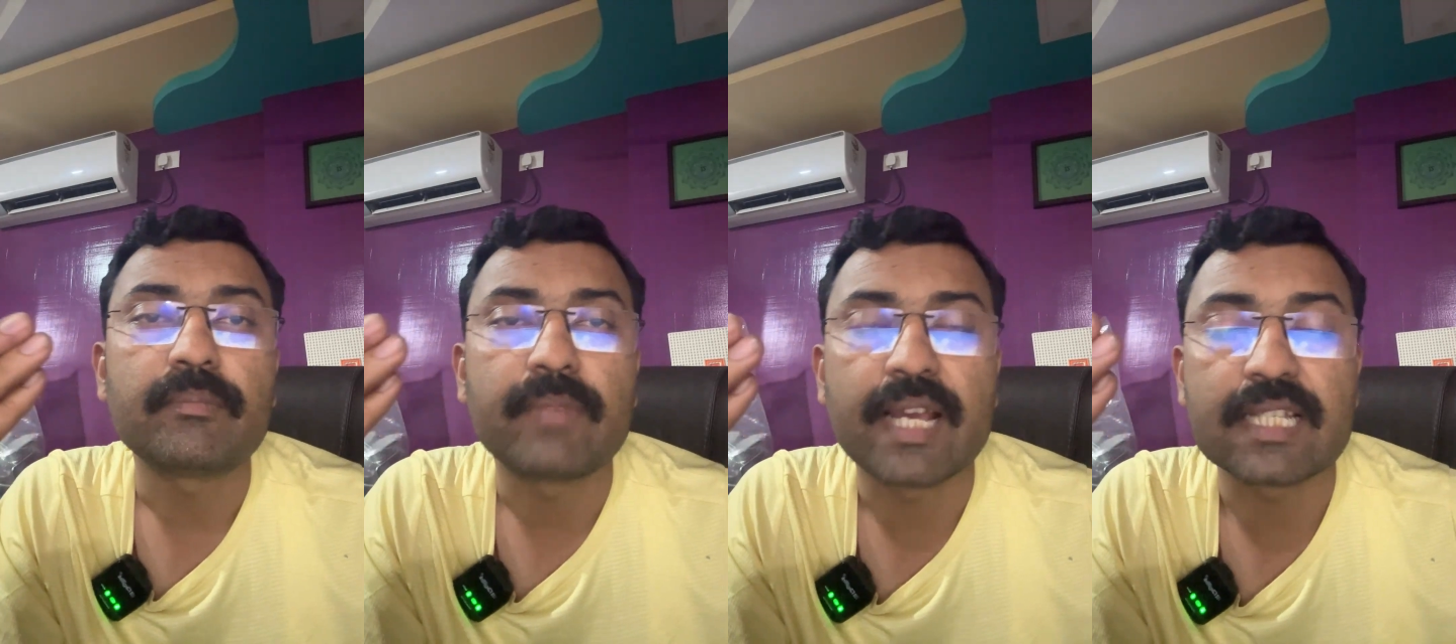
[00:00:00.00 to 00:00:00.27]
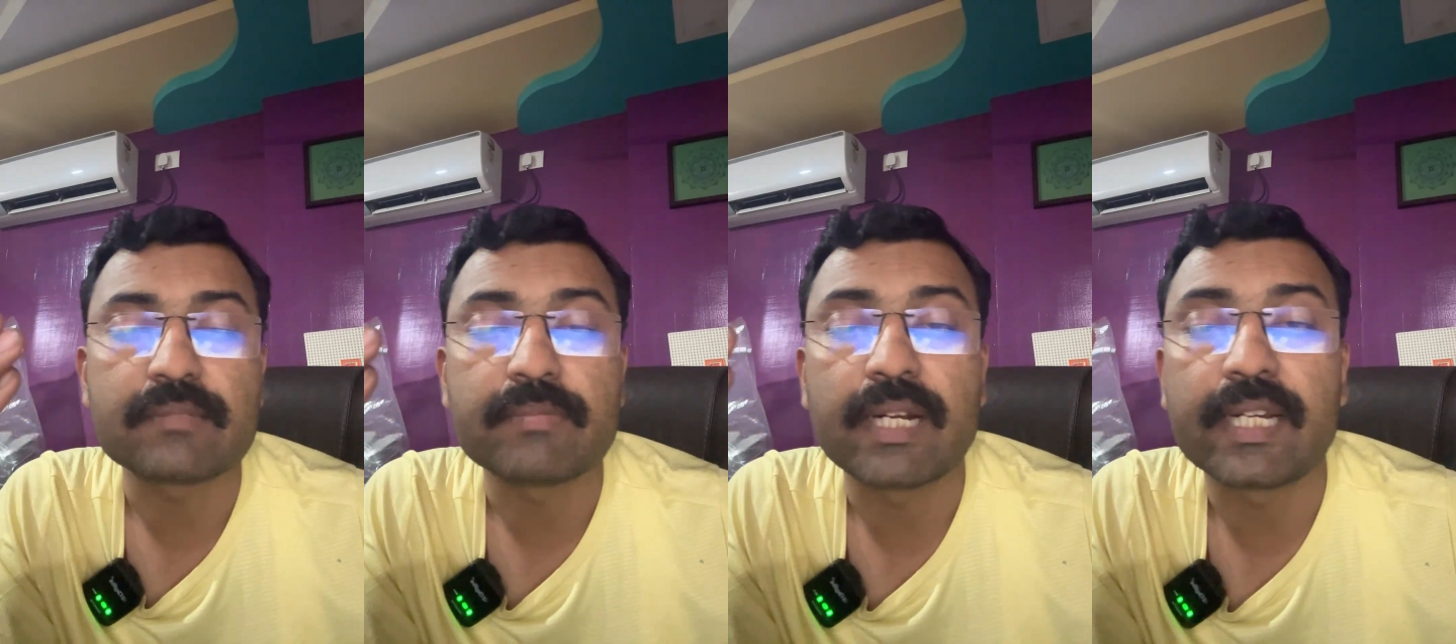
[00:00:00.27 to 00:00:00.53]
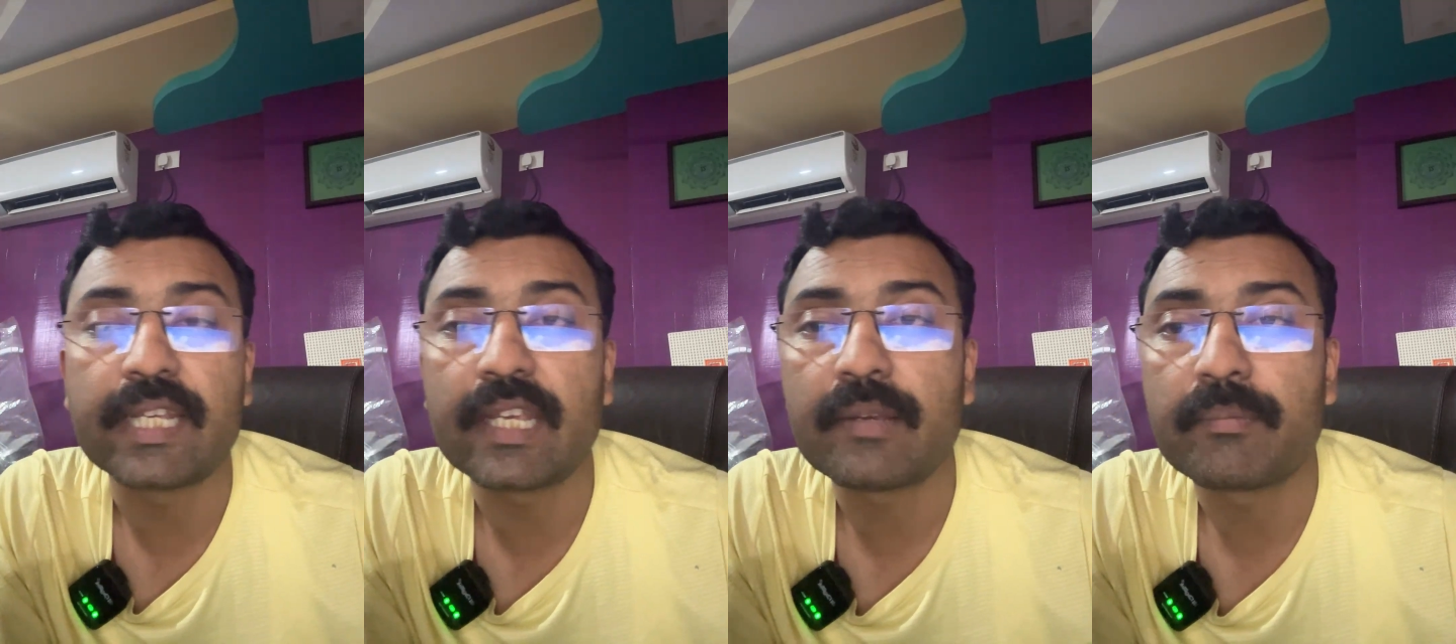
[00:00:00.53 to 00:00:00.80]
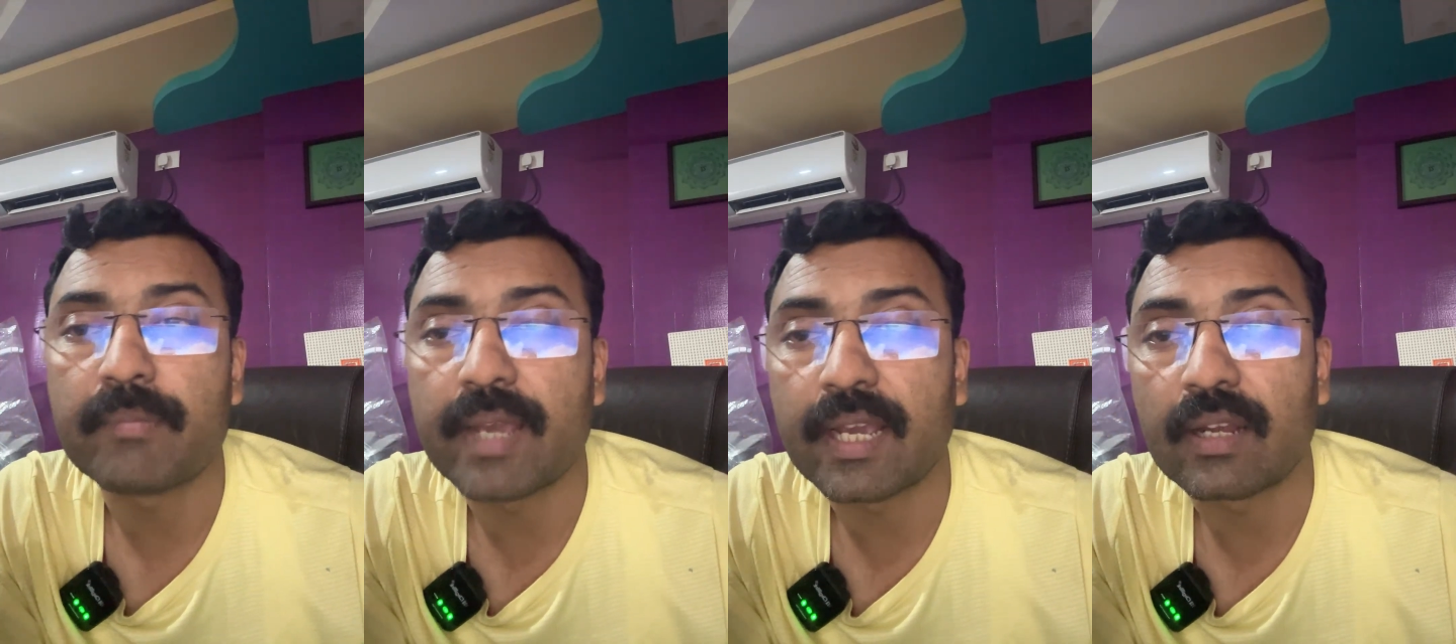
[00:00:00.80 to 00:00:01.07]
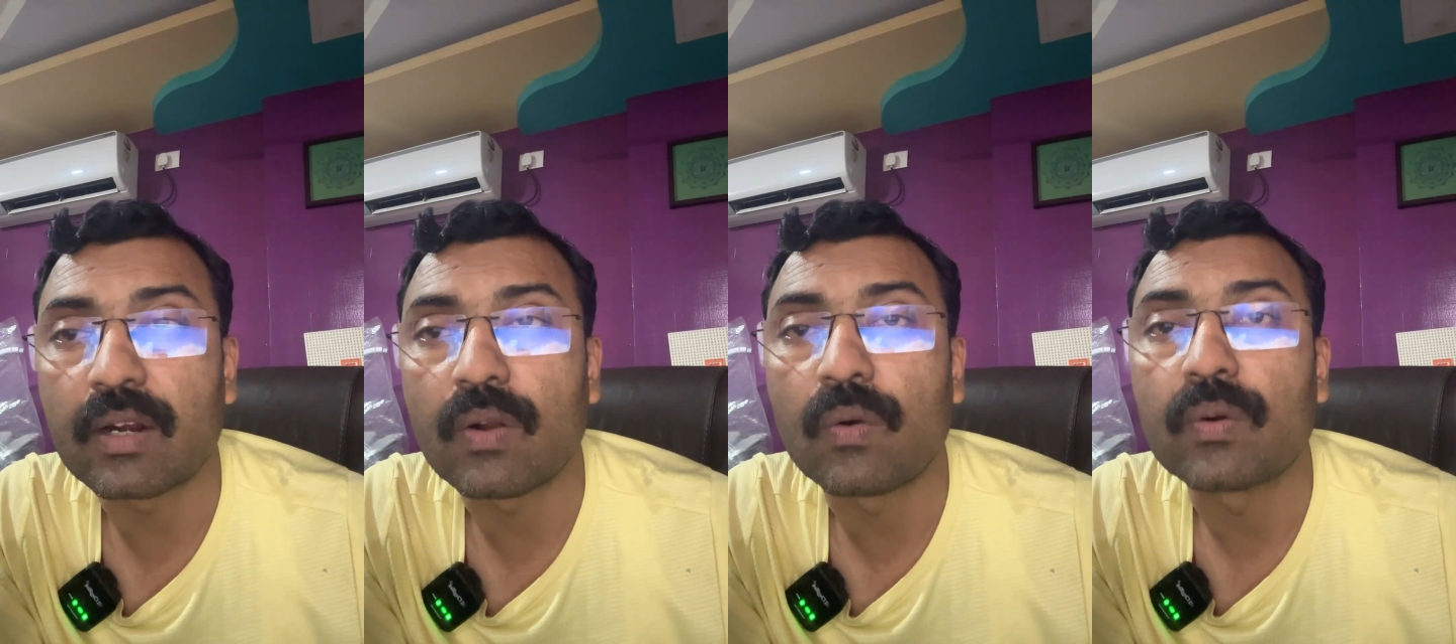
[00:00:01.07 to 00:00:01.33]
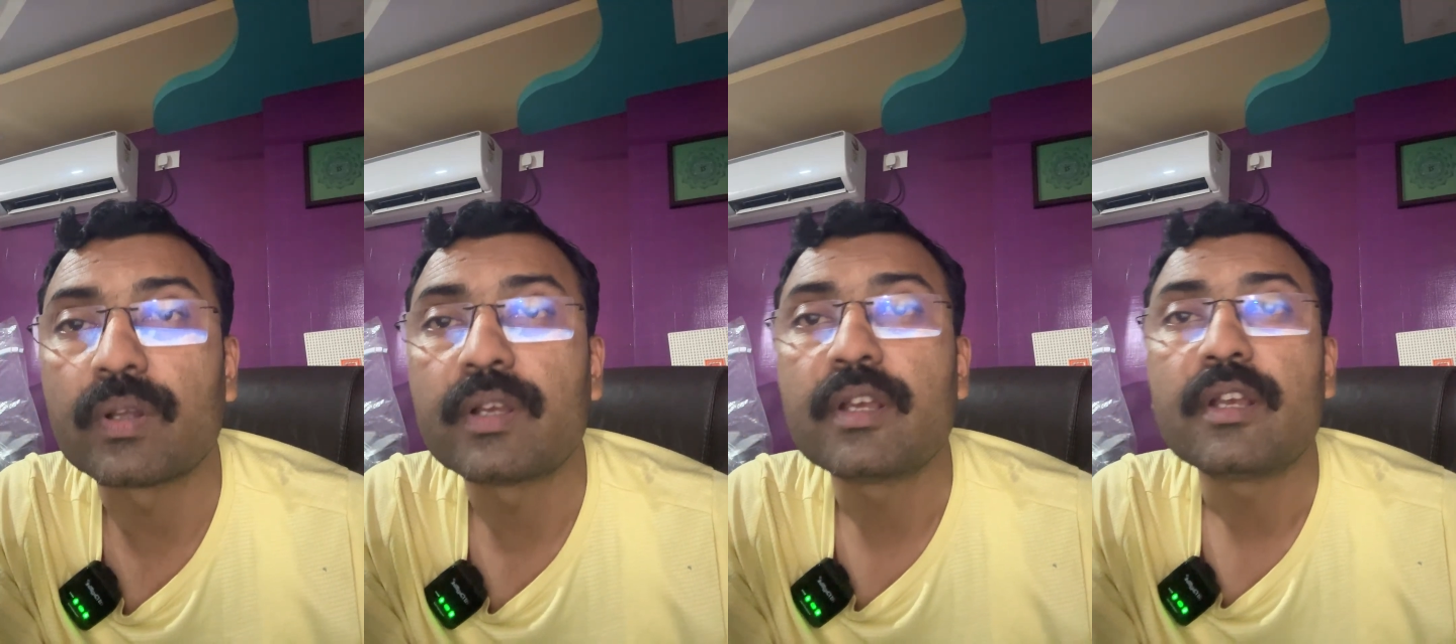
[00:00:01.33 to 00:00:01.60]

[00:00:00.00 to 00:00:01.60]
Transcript: miasmatic background